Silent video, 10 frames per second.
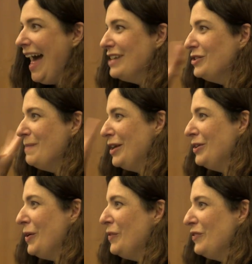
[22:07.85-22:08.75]
And you may
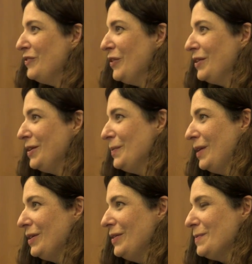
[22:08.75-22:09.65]
know, if you've known
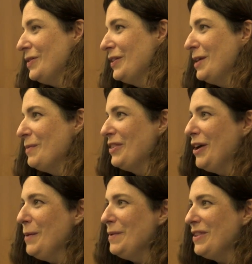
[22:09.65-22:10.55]
anyone who's been through
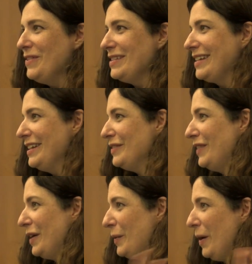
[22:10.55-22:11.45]
chemotherapy, they're these kind of
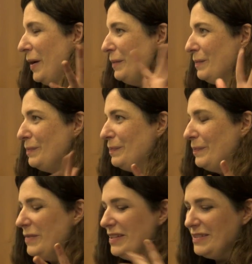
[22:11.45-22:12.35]
like
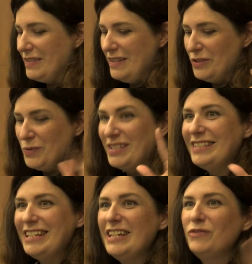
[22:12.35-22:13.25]
these
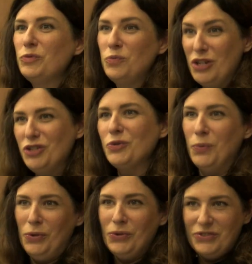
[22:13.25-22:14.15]
received
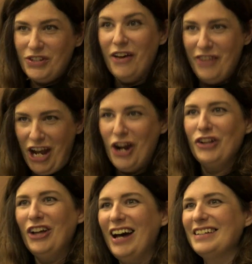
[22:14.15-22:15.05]
rituals of hair
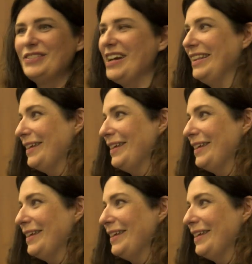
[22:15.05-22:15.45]
loss, right?